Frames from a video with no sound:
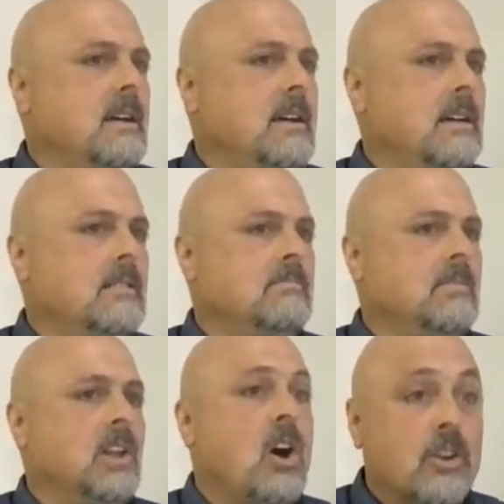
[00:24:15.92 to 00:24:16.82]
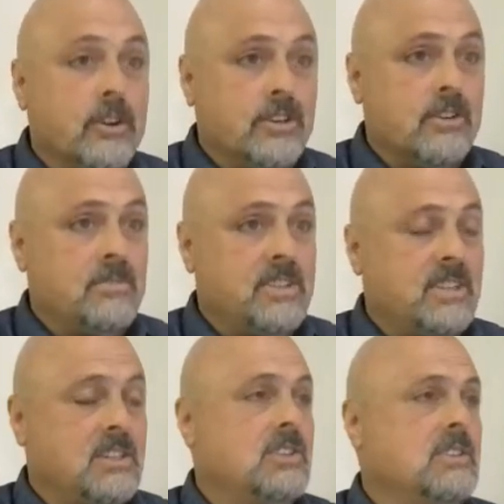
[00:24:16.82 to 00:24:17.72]
um, longer term
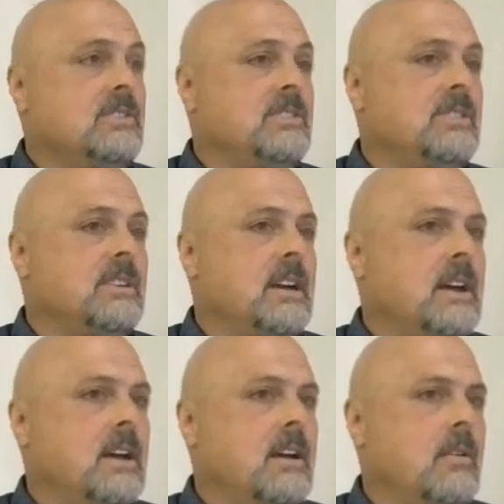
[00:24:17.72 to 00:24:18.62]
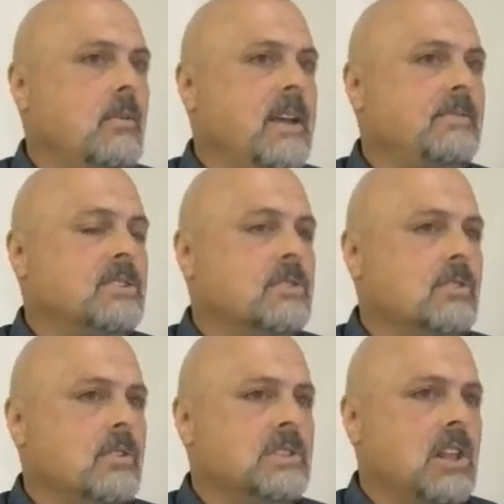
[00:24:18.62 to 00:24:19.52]
decisions. Uh, we have to
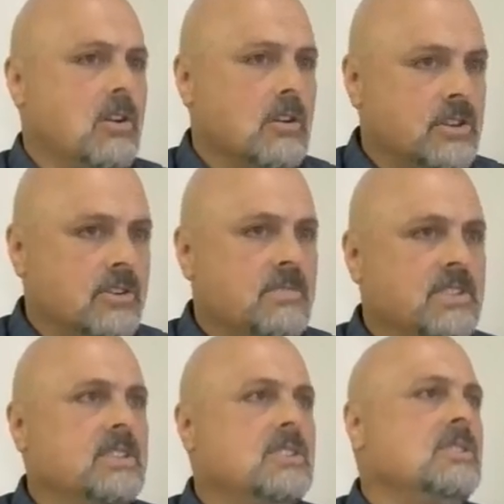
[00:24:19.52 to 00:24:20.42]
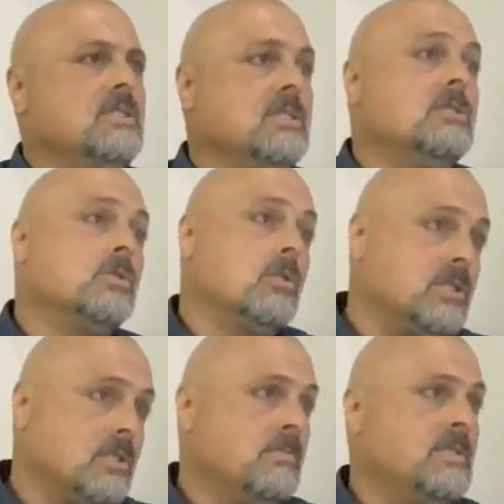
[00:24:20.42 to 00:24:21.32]
turn those longer term decisions into
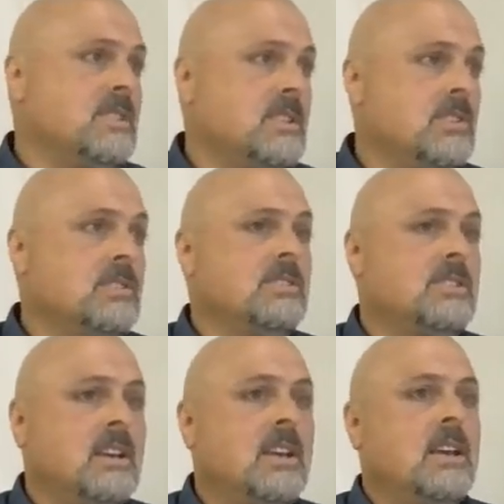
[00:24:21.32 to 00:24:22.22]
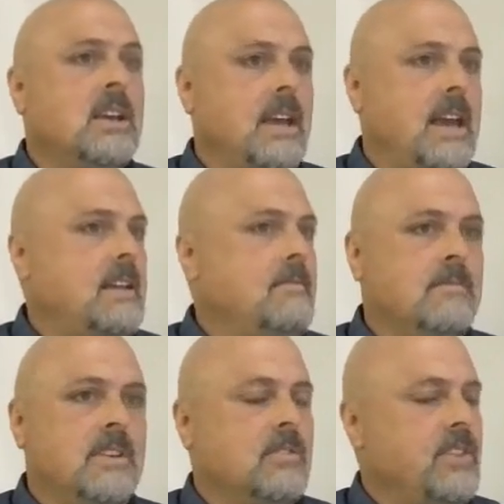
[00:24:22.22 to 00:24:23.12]
short term decisions, and
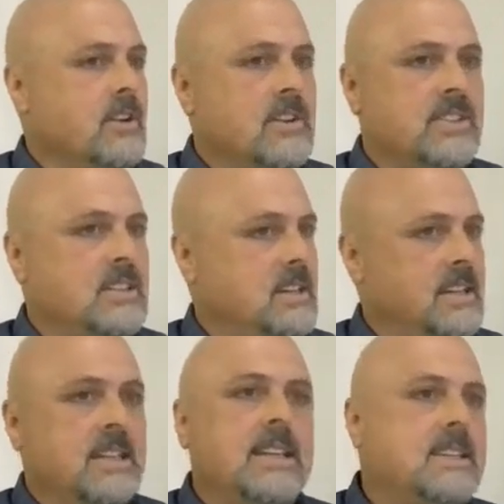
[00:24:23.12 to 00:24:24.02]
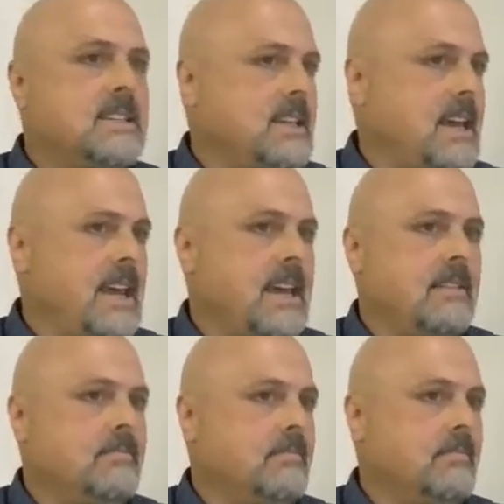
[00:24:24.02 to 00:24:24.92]
you know there is a, a need
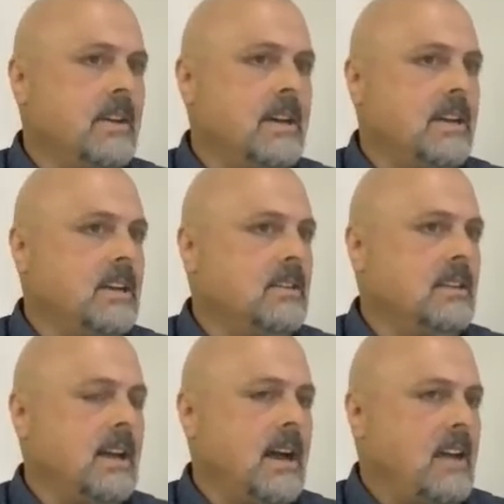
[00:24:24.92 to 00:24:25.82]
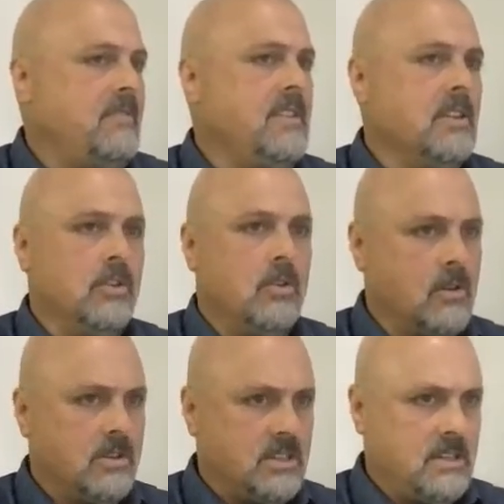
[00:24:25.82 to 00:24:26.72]
today uh, in I feel in
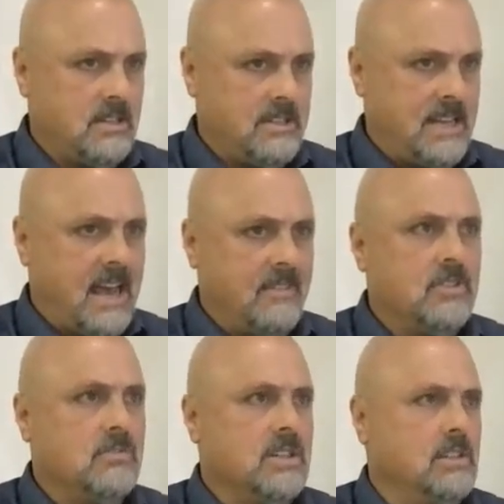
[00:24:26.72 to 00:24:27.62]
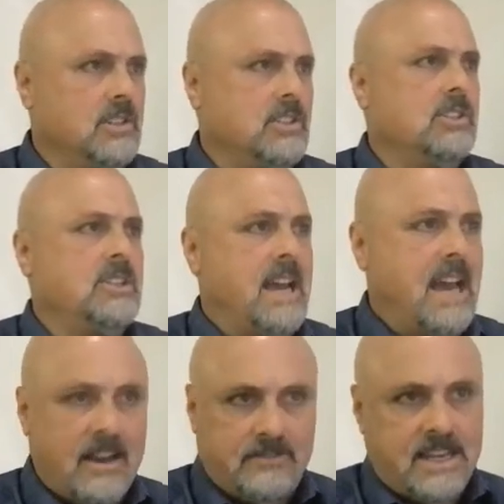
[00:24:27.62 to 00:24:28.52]
order to, to have due diligence, you
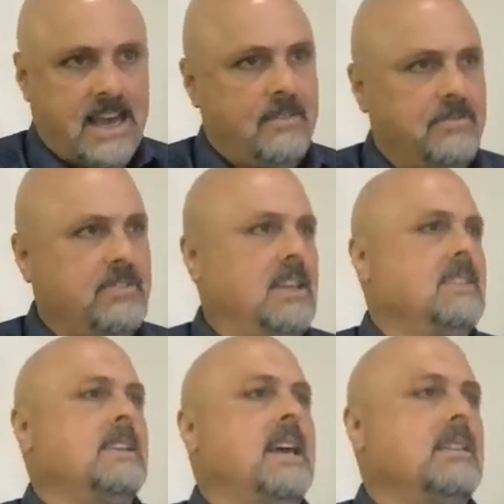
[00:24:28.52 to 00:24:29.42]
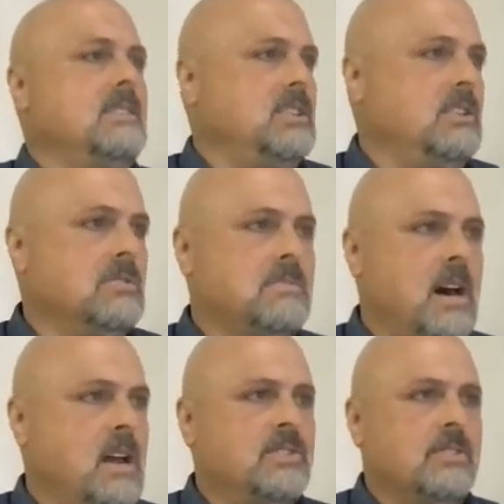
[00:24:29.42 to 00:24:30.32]
have to have things like continuous
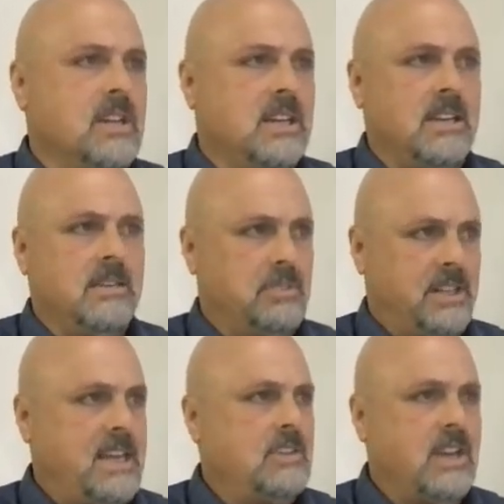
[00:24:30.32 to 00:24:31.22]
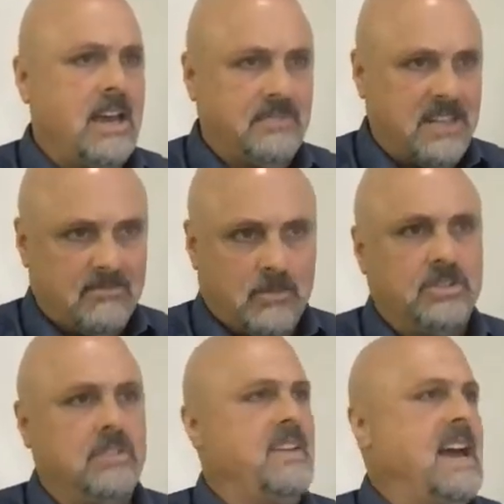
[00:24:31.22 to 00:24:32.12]
monitoring in place. You have to have
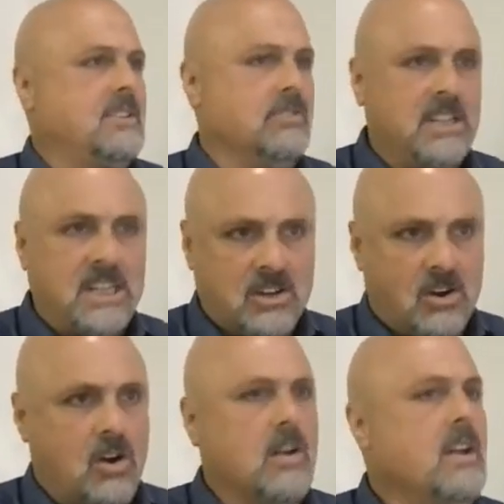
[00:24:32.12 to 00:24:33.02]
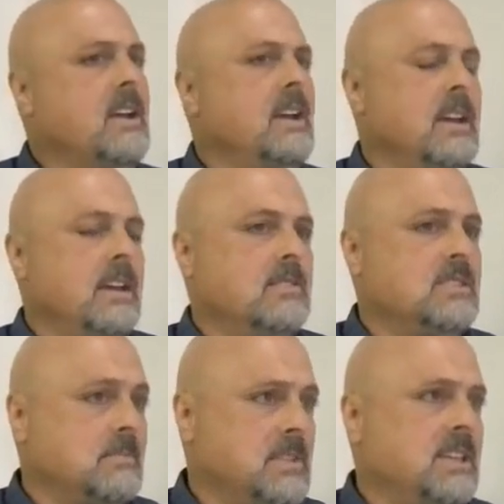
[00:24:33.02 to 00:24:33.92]
multi-factor EDR, you know,
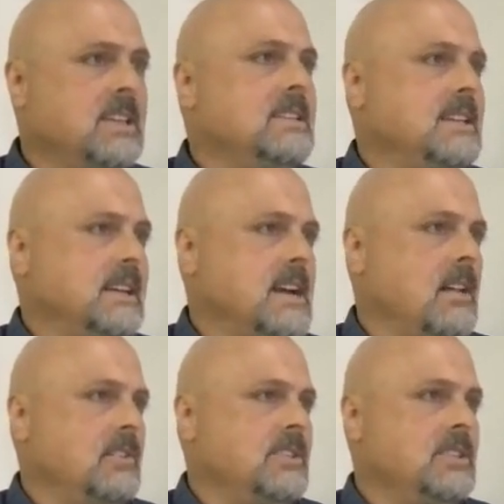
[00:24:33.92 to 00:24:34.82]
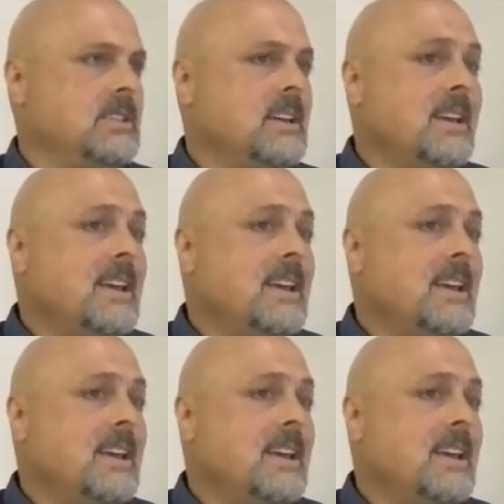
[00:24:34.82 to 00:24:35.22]
some of the key technologies.